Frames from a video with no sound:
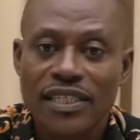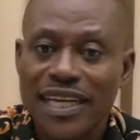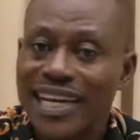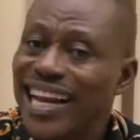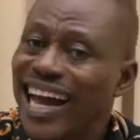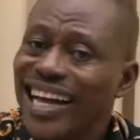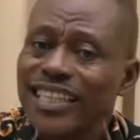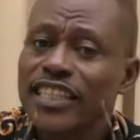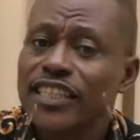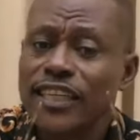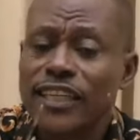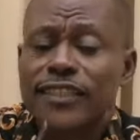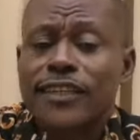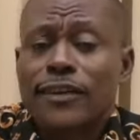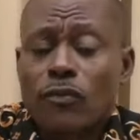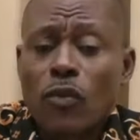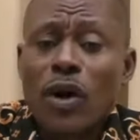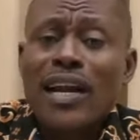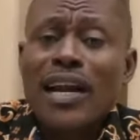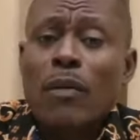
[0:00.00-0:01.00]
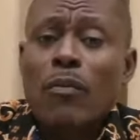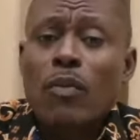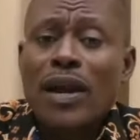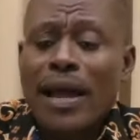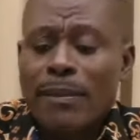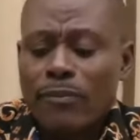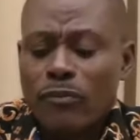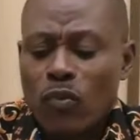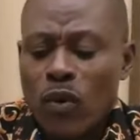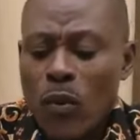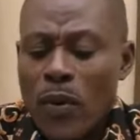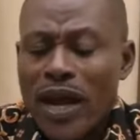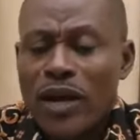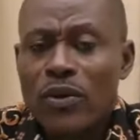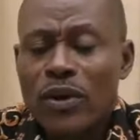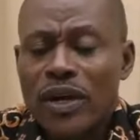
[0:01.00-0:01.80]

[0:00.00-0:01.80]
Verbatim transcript: Now that's this, what we're